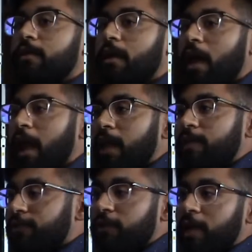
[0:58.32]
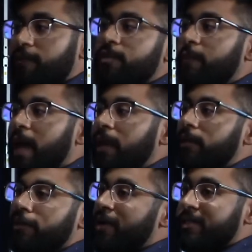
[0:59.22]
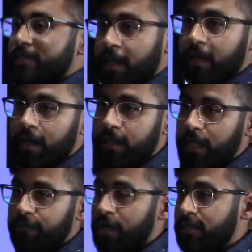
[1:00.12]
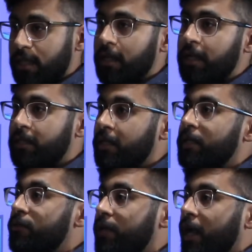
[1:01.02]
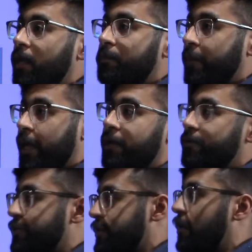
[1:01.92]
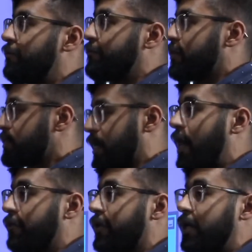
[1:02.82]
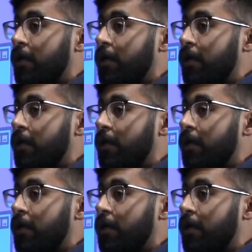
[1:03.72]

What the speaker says: And if you don't have demand, you're not selling anything. If you're not selling anything, you can't pay yourself a salary.